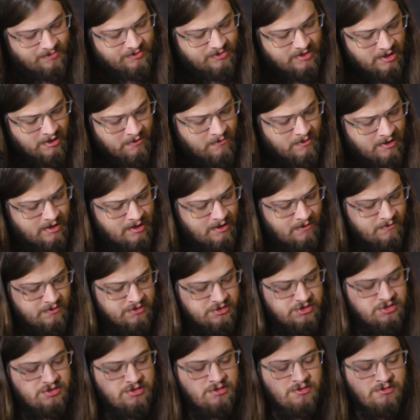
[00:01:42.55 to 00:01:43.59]
That way I was
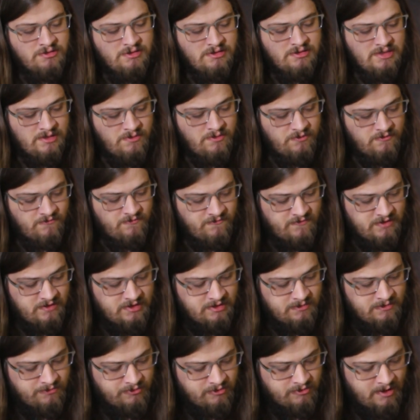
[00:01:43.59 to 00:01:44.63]
sure that they would fit
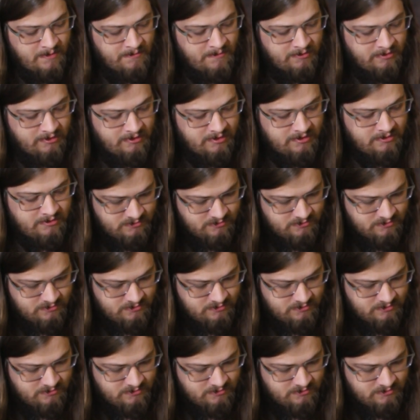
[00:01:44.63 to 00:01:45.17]
in properly.